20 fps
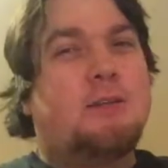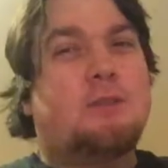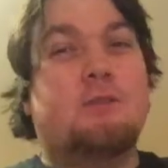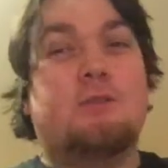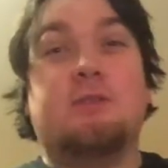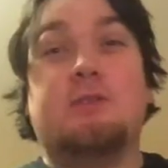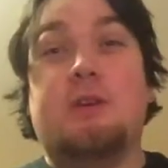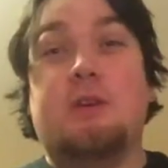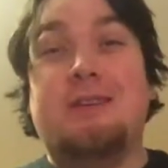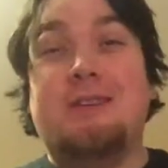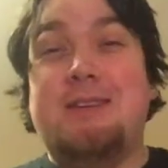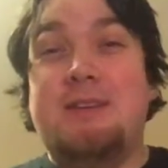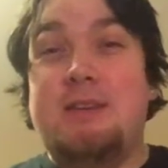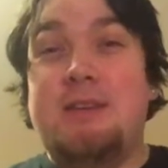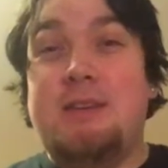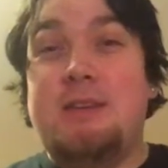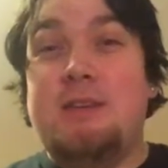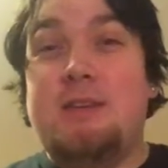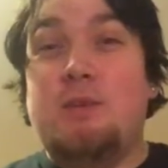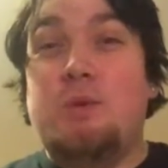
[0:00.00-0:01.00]
school, so
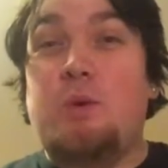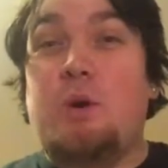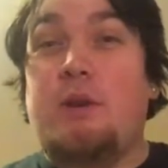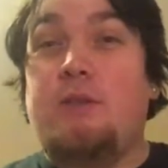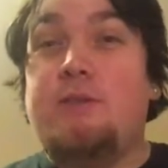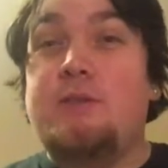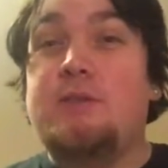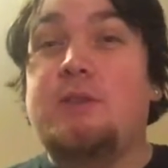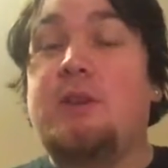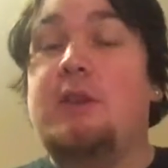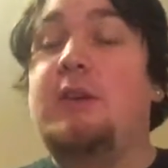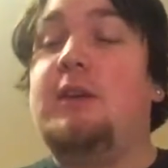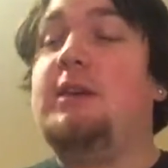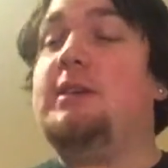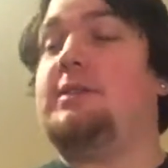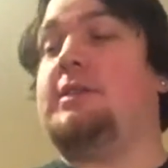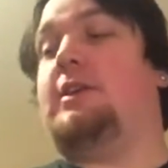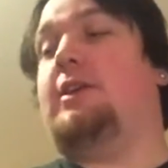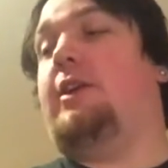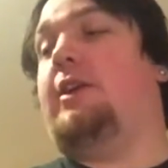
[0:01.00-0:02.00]
nearly 12 or so
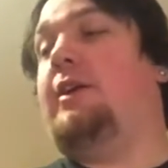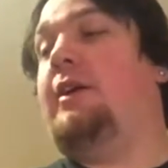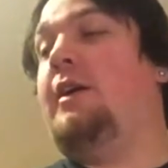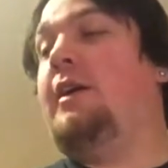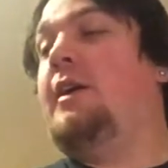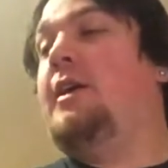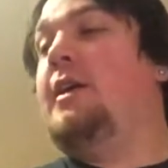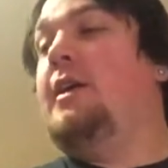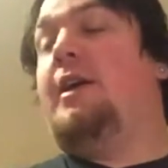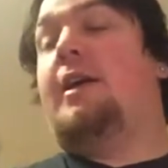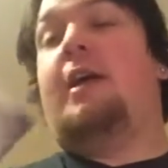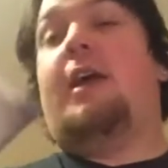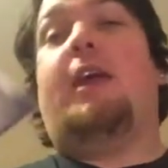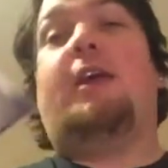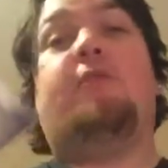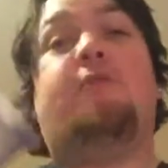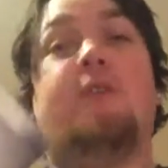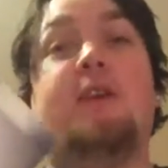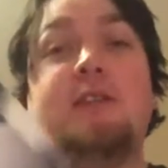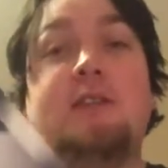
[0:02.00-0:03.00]
years ago.
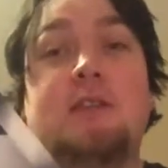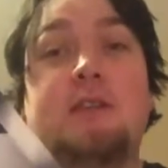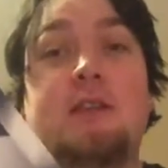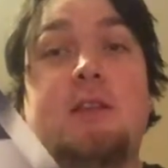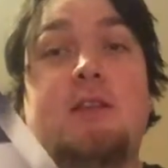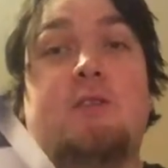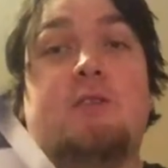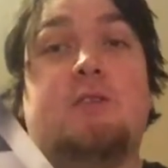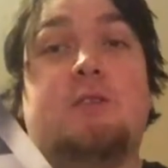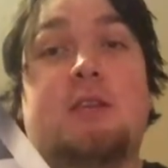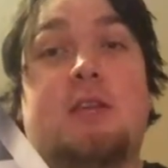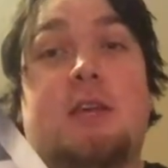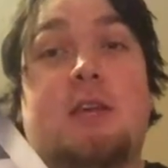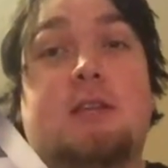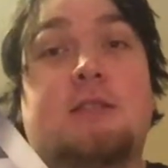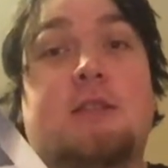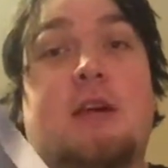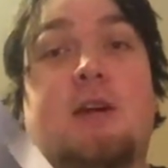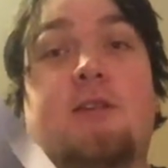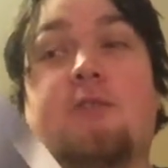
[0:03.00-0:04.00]
He recently launched a
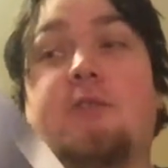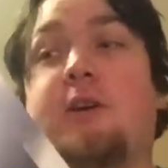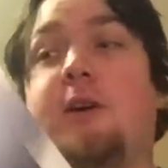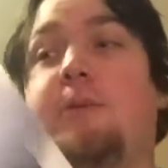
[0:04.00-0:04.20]
Kickstarter a